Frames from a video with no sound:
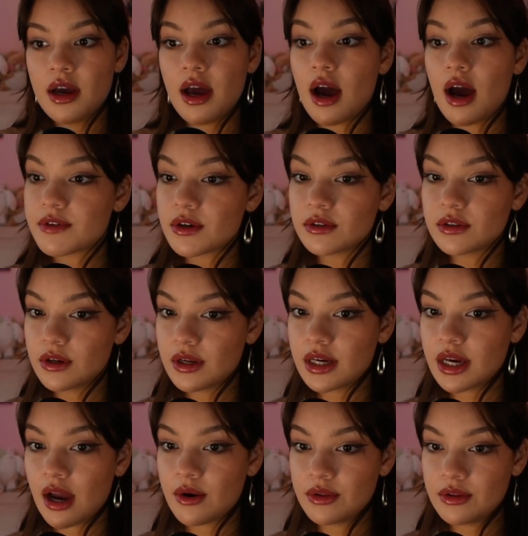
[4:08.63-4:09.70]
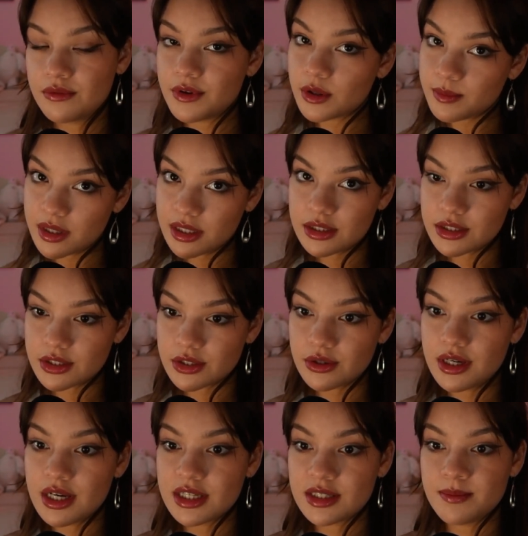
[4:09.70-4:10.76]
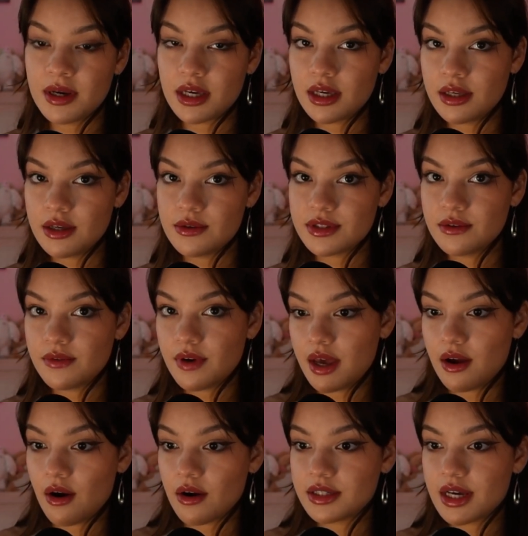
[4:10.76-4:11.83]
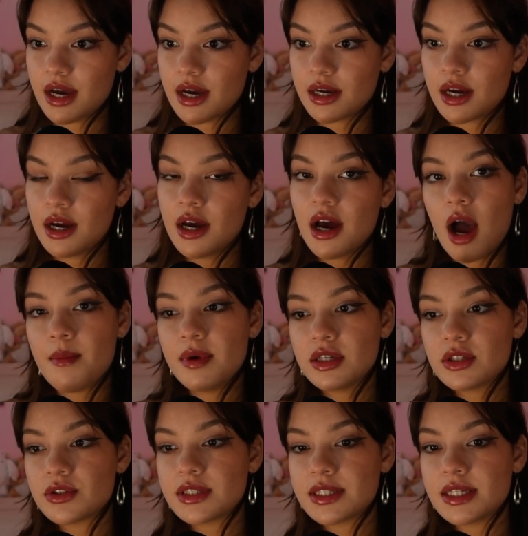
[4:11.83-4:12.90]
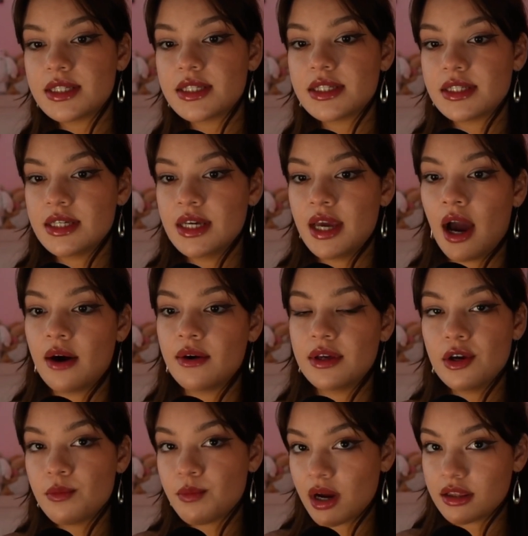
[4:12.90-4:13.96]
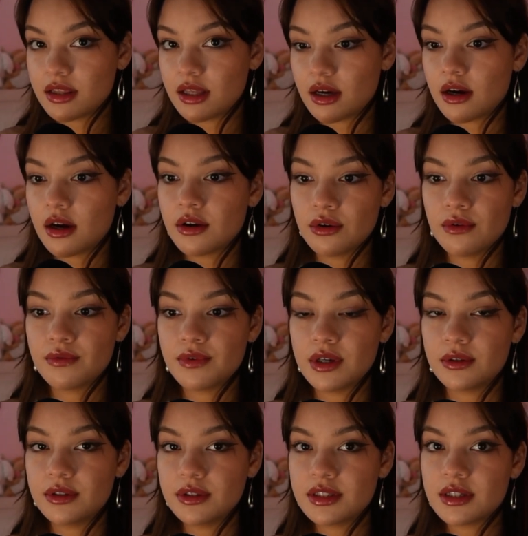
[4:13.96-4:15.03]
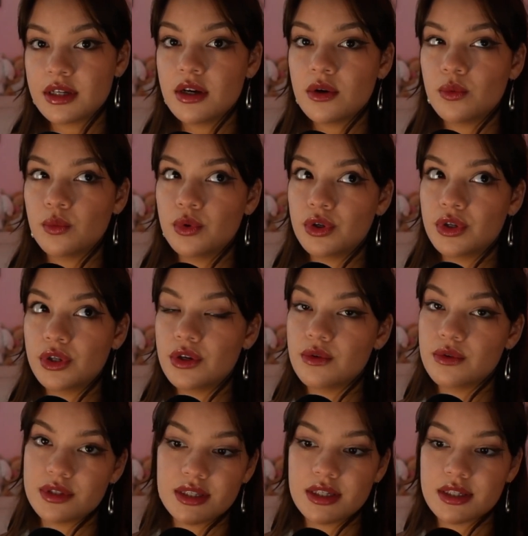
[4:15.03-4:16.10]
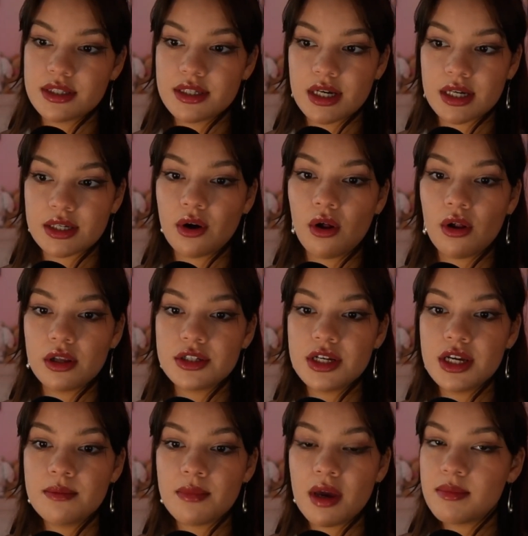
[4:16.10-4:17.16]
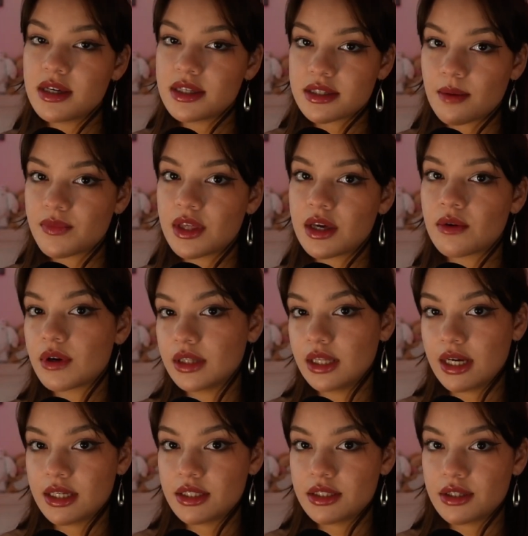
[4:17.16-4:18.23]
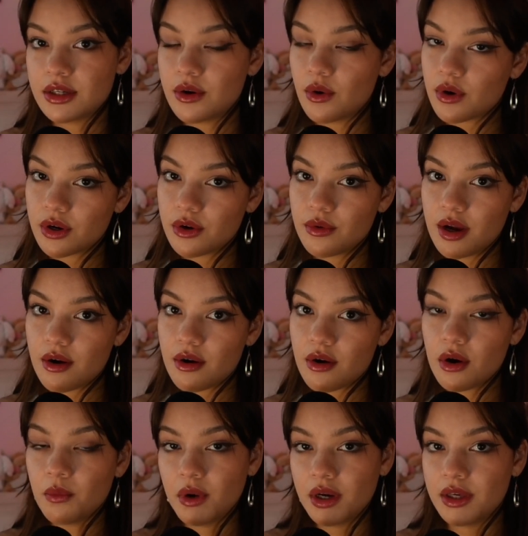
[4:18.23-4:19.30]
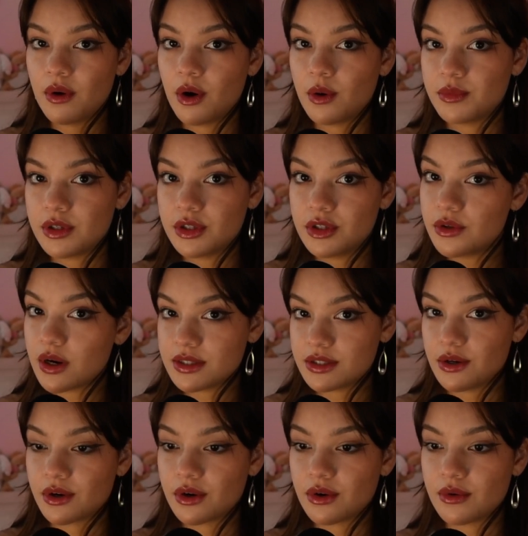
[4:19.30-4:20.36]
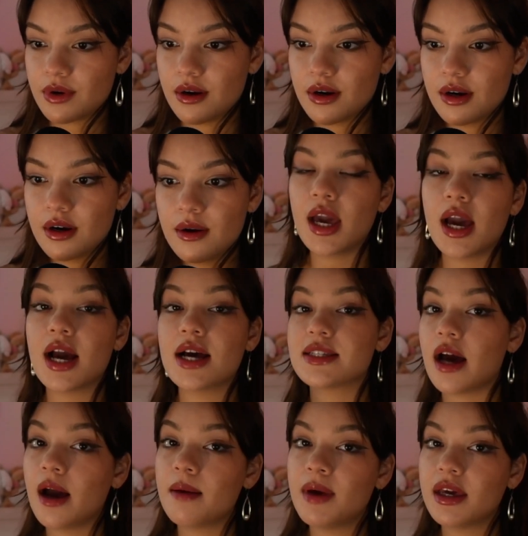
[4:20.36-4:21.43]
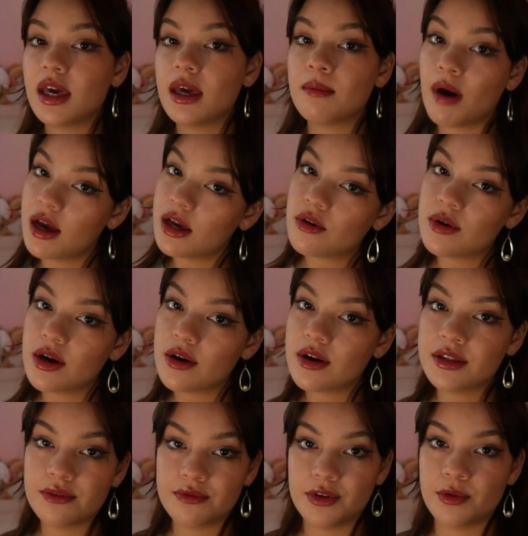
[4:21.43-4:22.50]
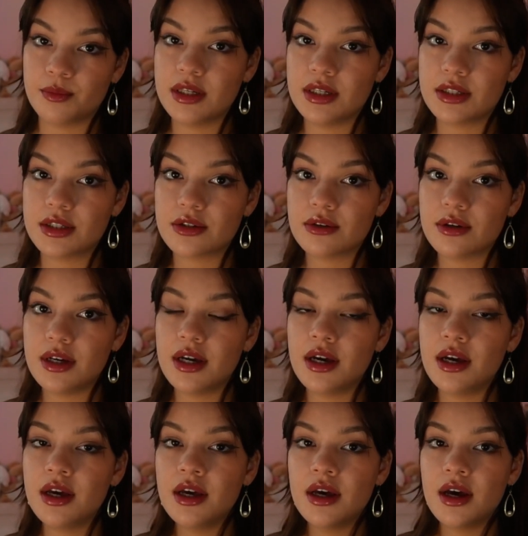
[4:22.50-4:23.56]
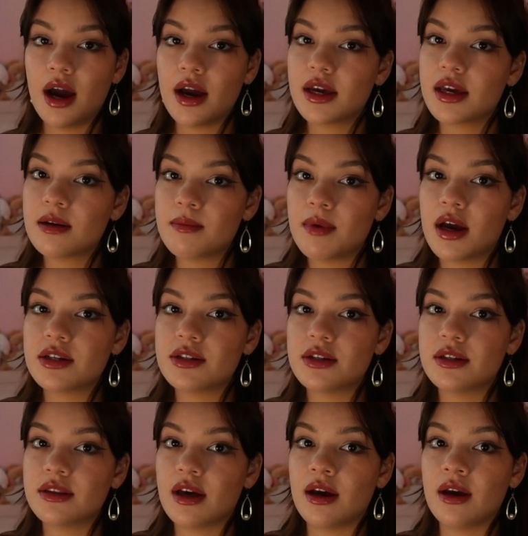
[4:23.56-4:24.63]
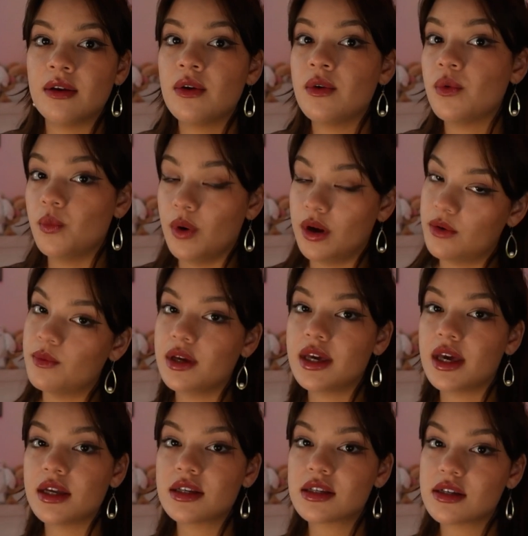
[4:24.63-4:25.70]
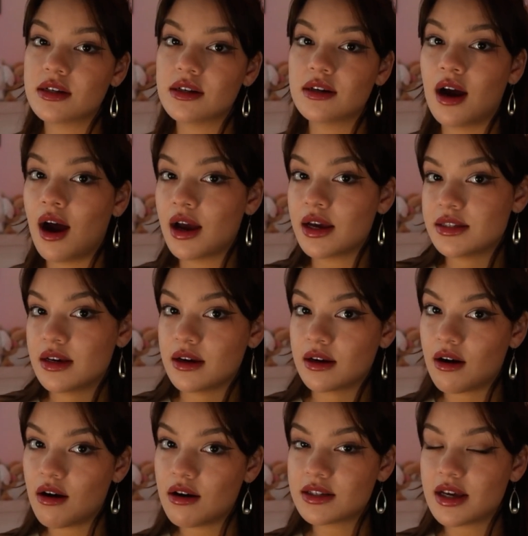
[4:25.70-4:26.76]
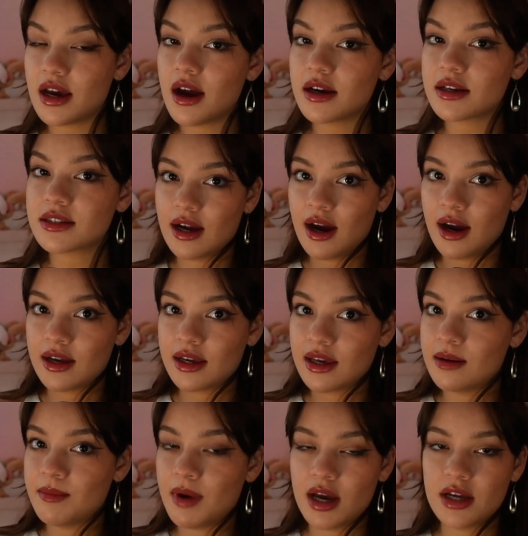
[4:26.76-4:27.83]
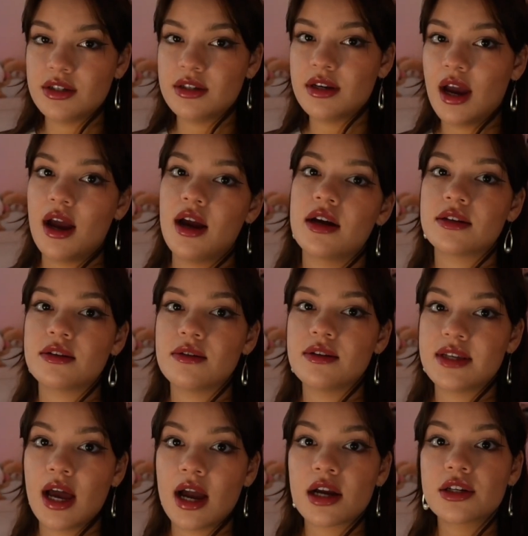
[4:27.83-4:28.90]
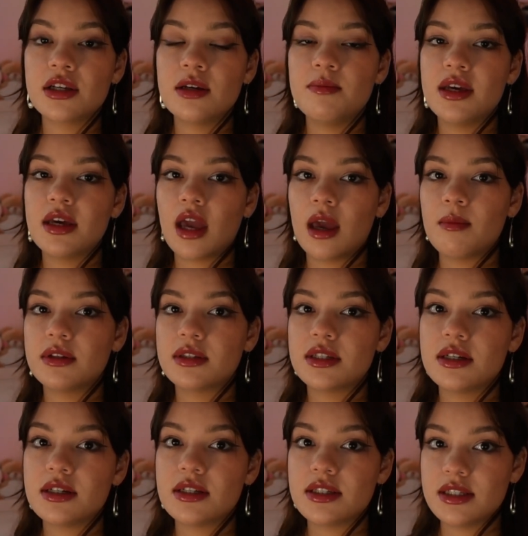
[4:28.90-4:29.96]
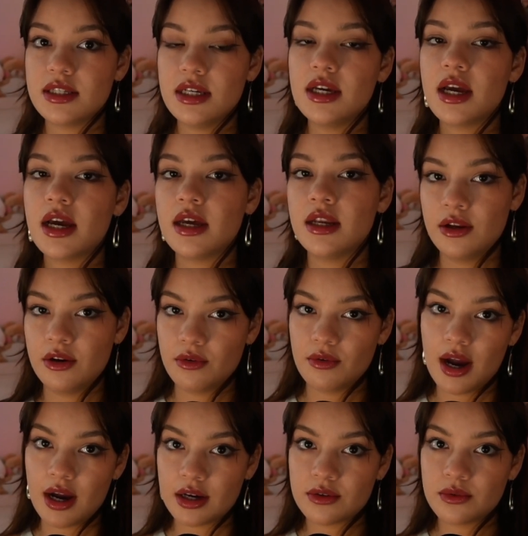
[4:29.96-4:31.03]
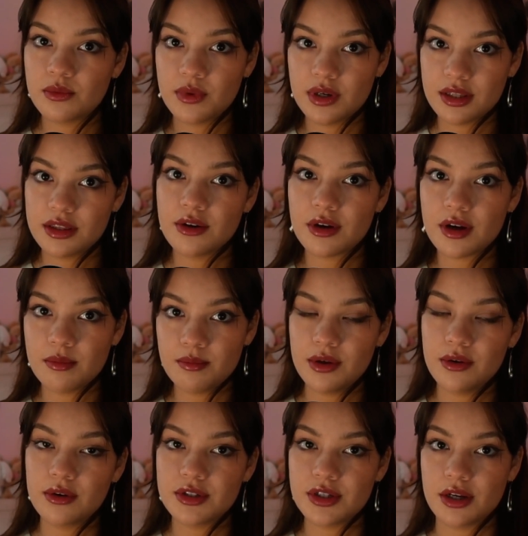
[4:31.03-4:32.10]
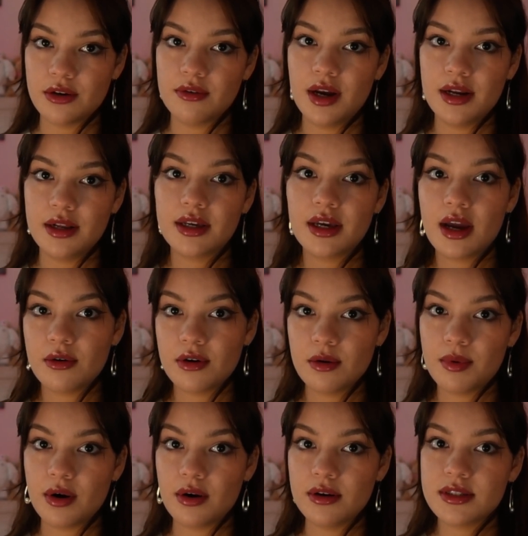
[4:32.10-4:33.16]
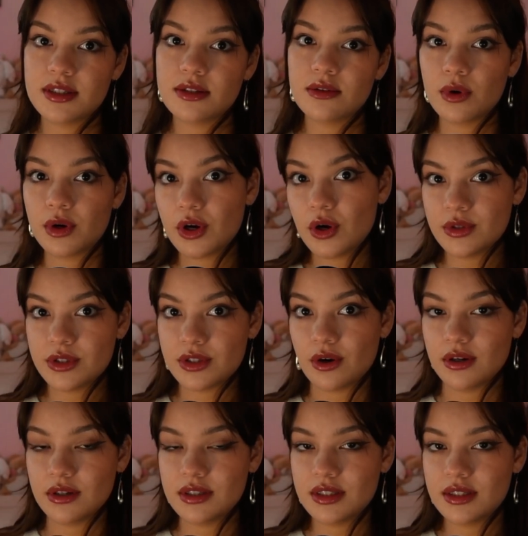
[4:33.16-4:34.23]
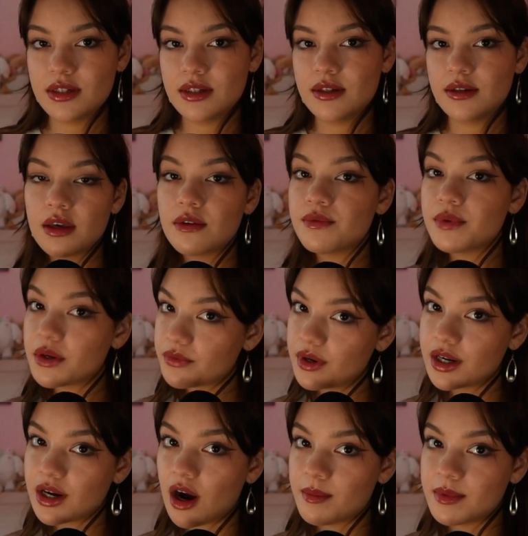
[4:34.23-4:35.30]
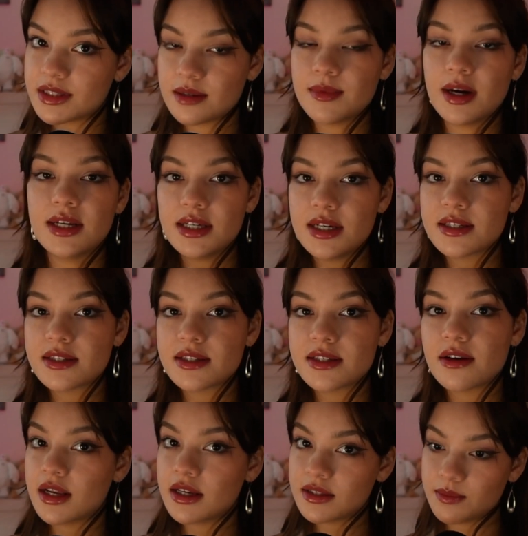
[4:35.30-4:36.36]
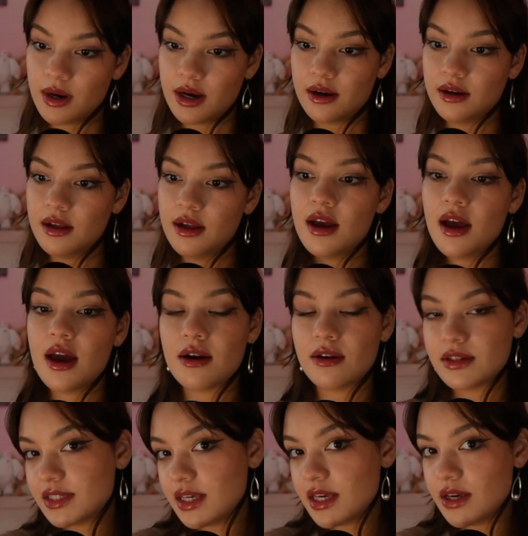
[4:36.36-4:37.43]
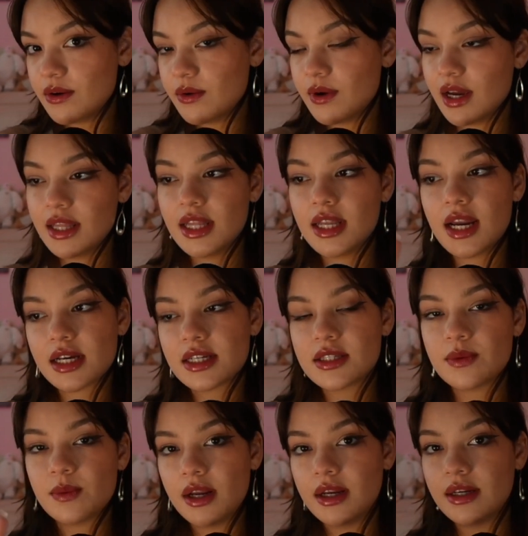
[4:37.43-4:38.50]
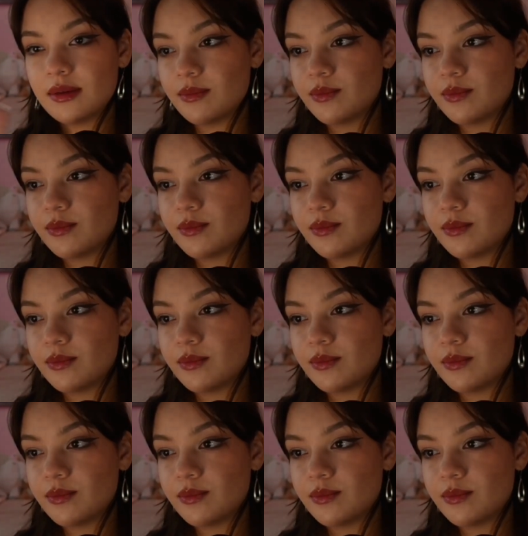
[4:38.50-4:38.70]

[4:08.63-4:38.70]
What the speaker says: After learning how the film industry is making use of AR tech, I'm interested to see how you might think other fields would use this technology, maybe something related to your career or what you hope to do as your career. As I'm making my career in the film industry, I can imagine that when we get to high-tech contacts, I can imagine actors actually being able to see and interact with their computer-generated counterparts or co-stars. Feel free to comment some ideas on that as well, and I'll see you in the next one.